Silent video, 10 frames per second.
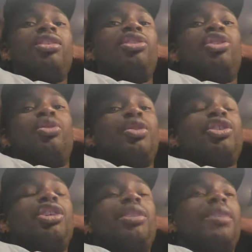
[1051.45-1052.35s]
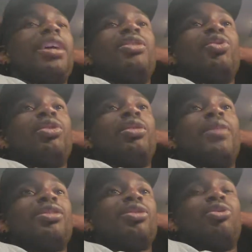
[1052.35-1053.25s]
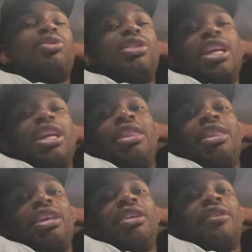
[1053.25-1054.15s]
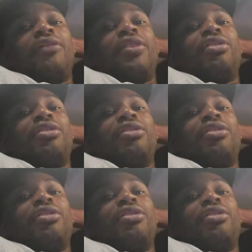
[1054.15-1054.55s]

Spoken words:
But Sean Payton's one of the best coaches in the NFL.